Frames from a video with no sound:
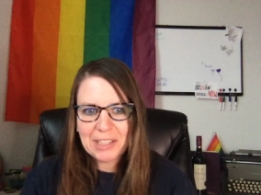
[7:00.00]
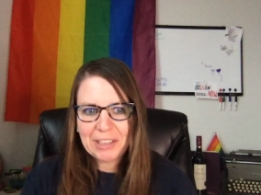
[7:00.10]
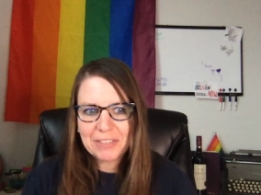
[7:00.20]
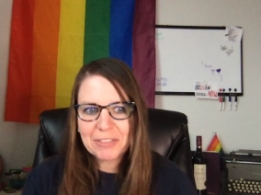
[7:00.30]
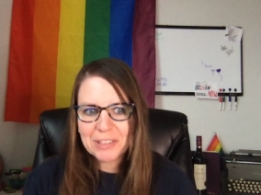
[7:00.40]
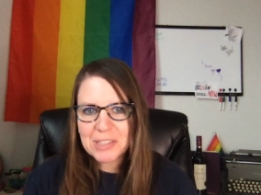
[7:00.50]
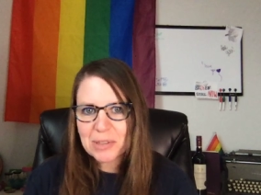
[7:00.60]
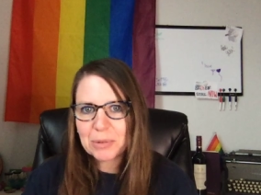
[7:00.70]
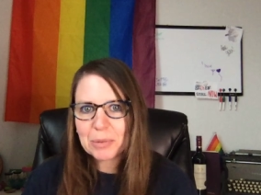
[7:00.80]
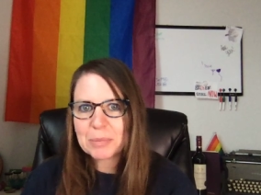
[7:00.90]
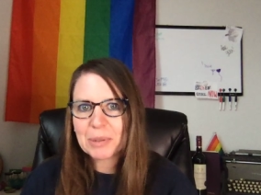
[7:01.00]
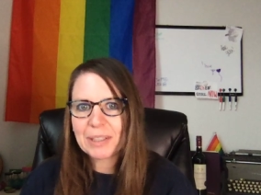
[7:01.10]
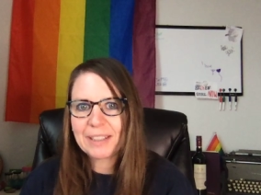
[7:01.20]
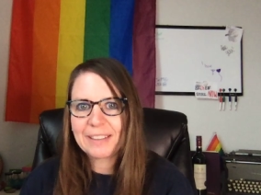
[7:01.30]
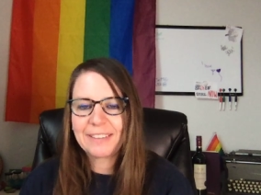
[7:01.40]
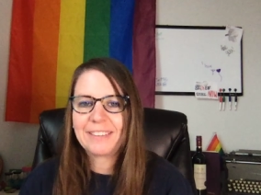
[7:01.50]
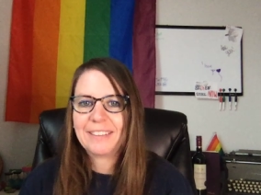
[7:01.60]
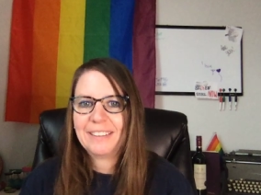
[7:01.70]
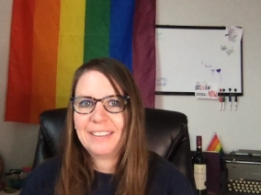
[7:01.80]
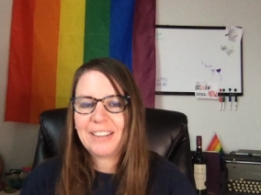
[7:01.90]
down every school morning
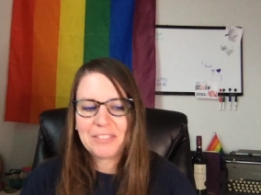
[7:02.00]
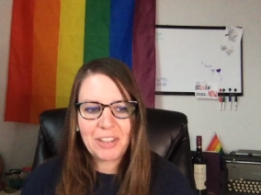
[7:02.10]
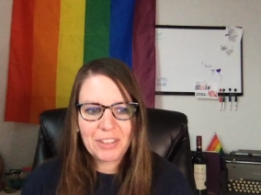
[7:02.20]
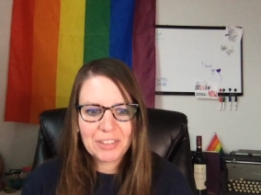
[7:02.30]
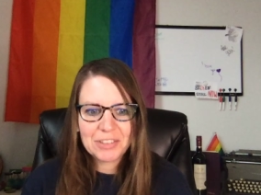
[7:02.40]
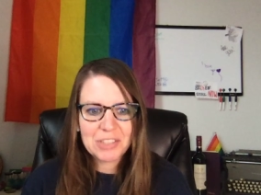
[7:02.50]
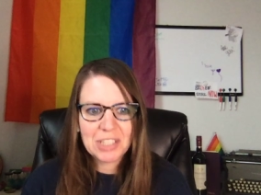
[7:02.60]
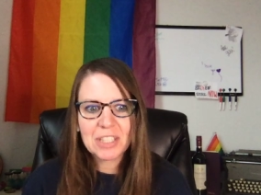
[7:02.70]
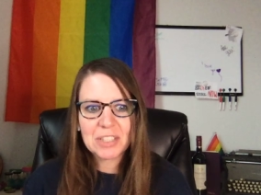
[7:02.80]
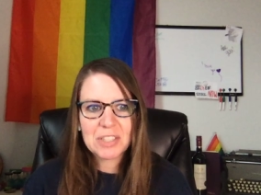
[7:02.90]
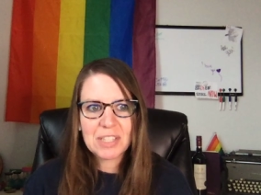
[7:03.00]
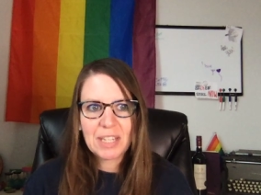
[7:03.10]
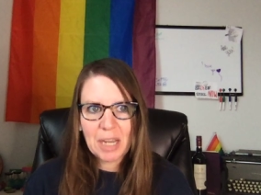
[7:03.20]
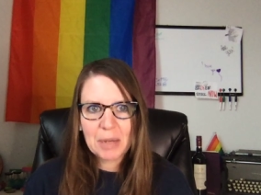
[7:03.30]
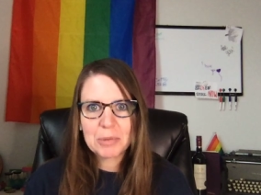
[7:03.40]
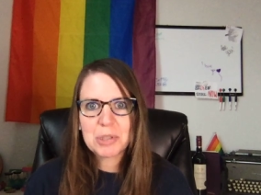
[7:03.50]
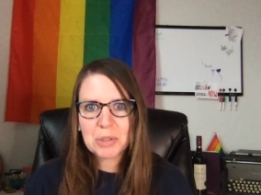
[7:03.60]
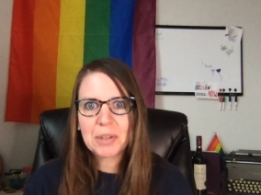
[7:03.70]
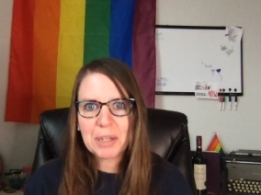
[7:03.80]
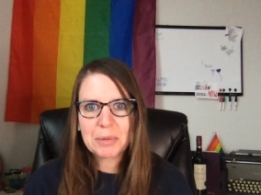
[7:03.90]
of all those years, I'm
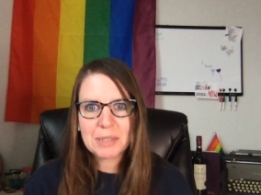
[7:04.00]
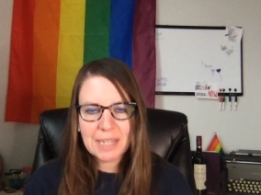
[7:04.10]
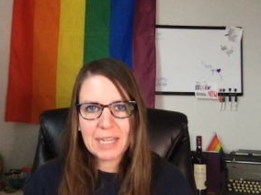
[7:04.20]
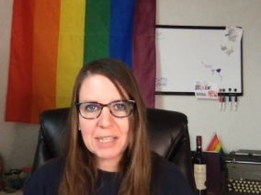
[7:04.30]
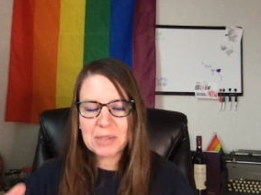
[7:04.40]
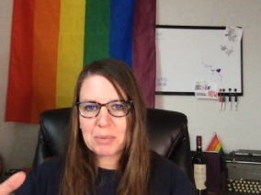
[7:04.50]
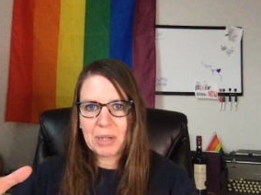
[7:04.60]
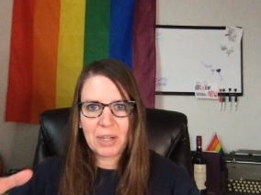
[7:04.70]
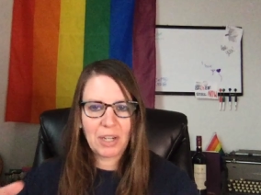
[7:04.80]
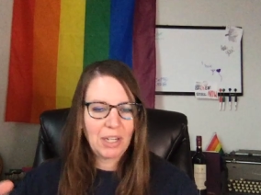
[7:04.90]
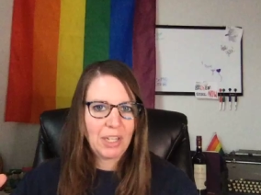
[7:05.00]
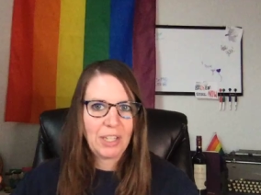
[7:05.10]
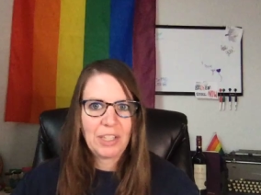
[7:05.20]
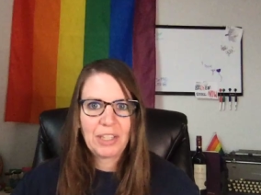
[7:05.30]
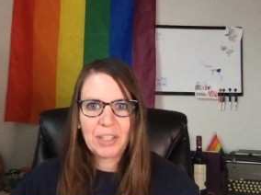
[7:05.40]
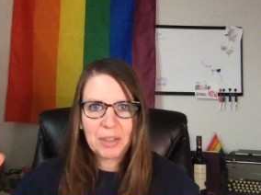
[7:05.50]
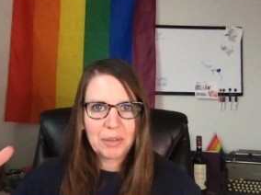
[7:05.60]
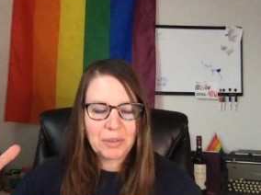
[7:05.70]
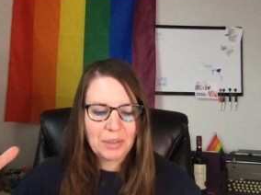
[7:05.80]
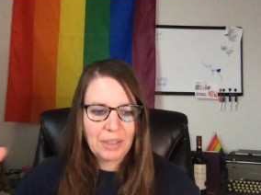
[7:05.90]
sure there were days where, you
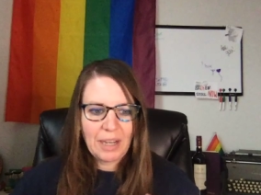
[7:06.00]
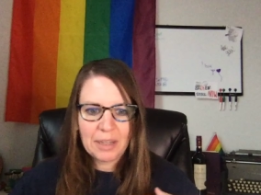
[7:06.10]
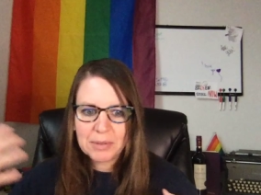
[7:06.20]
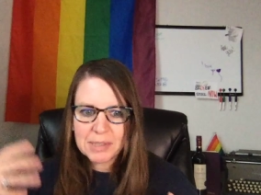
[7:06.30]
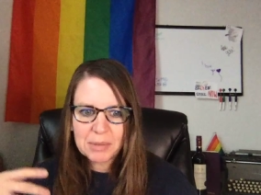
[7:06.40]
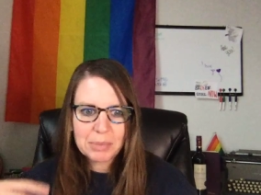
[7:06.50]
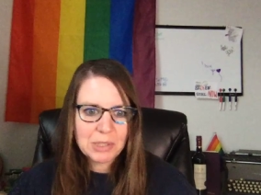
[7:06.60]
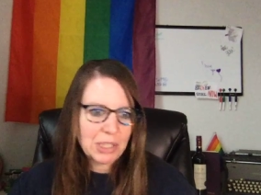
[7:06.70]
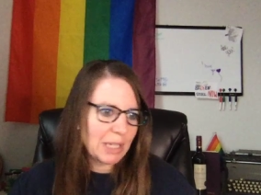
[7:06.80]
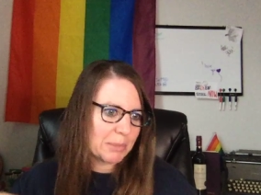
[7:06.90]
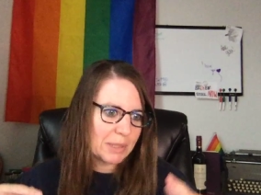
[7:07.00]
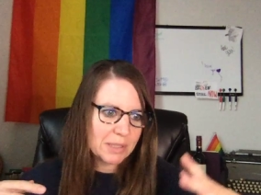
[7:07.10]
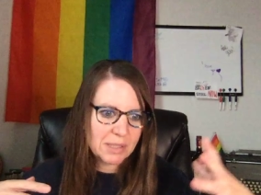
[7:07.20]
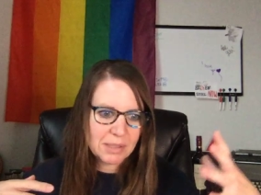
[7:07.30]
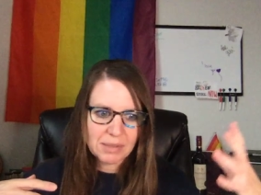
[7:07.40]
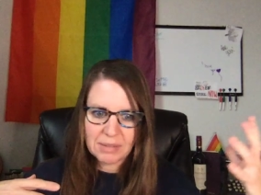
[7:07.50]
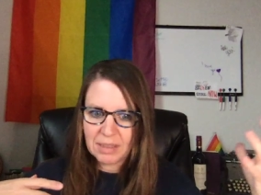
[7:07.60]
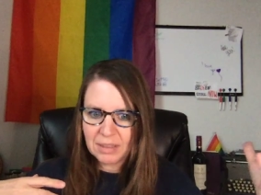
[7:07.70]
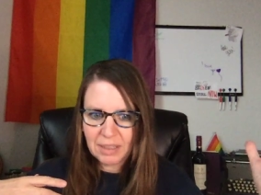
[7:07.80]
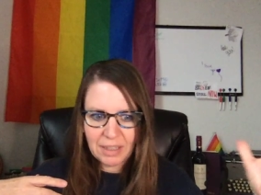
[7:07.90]
know, I was in pajamas
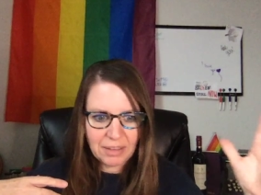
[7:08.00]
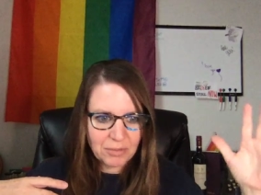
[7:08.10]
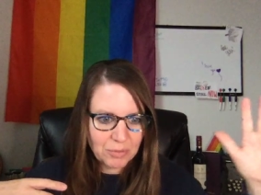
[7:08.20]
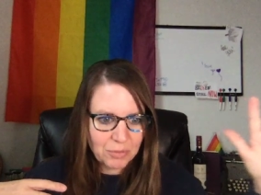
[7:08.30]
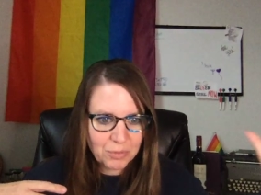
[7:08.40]
and, and